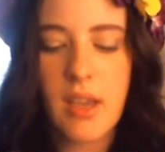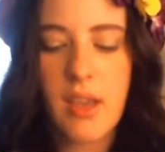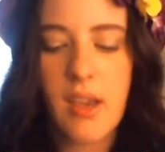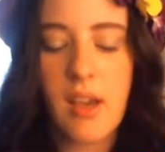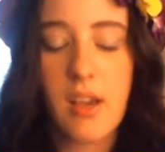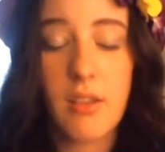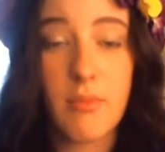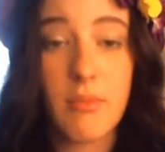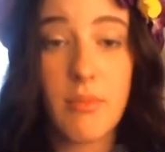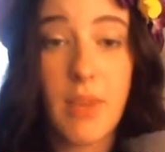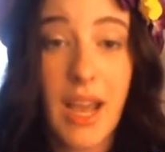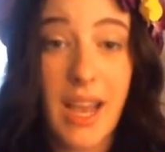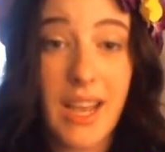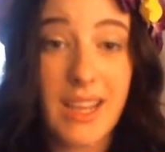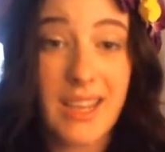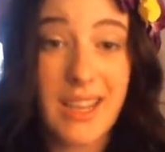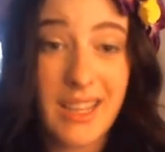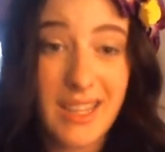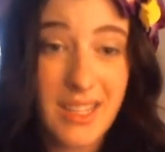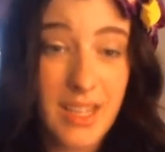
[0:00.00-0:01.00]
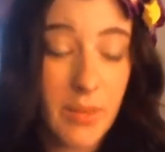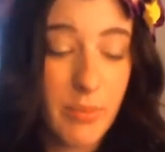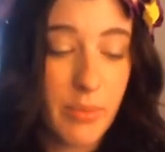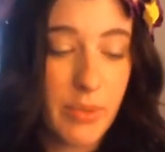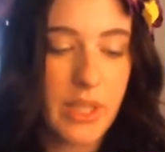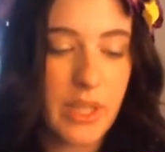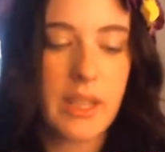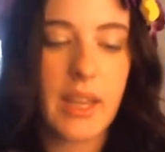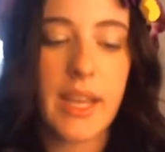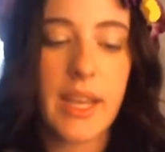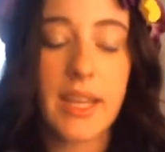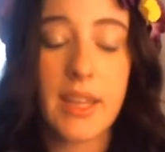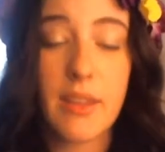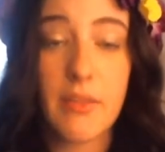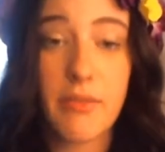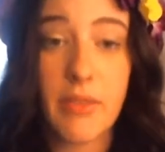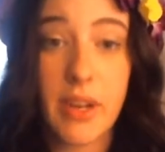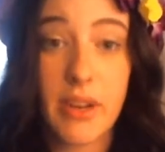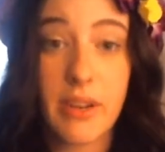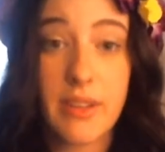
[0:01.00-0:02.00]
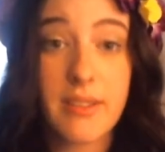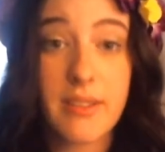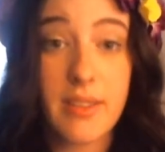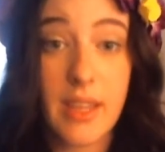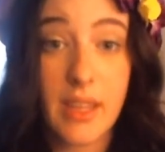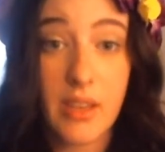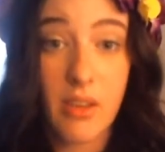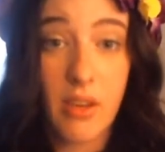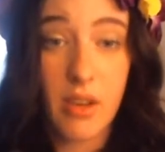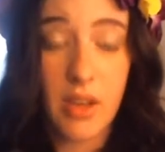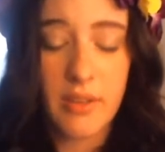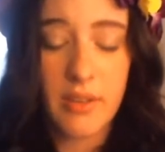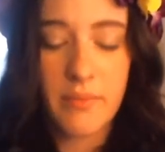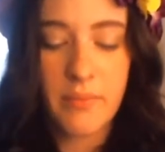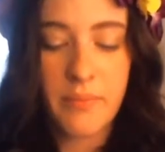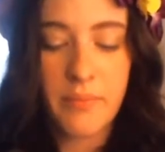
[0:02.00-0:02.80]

I ended up really liking the fragrance, thank God.